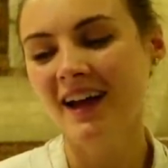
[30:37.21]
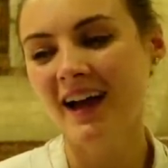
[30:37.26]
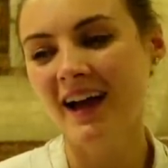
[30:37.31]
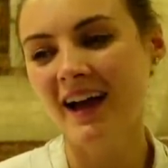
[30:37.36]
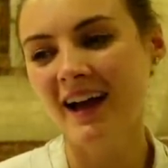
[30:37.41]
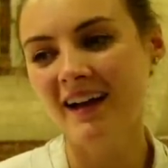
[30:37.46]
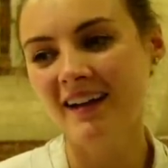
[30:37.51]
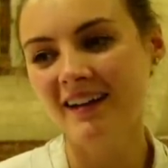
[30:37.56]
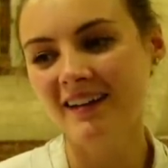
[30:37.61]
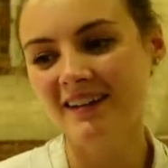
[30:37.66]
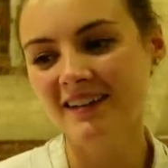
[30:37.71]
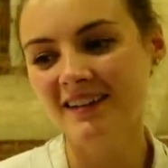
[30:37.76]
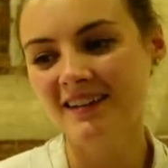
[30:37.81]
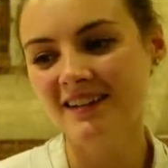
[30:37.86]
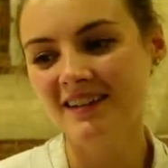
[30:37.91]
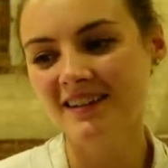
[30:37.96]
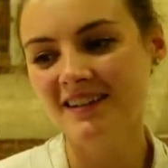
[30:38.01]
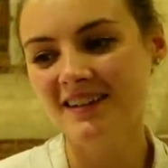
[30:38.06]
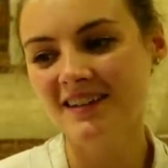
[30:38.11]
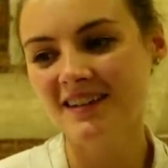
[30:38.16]

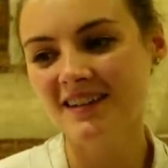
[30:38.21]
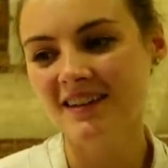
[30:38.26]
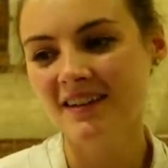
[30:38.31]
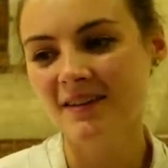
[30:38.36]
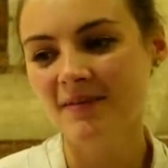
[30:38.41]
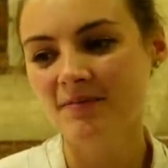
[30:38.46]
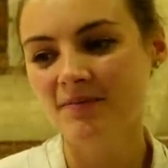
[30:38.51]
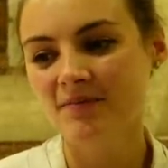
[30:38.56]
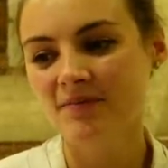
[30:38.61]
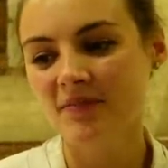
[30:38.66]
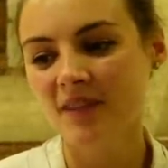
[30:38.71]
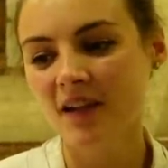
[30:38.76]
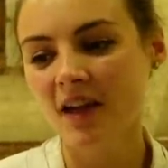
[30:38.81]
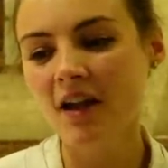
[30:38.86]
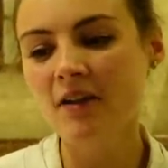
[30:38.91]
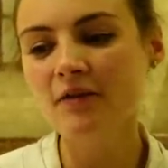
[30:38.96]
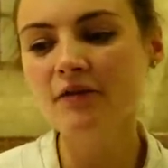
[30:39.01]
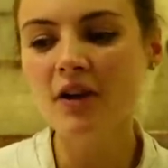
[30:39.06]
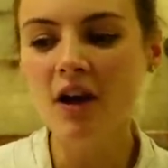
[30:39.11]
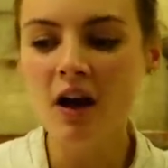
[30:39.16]
And
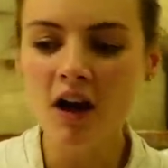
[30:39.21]
I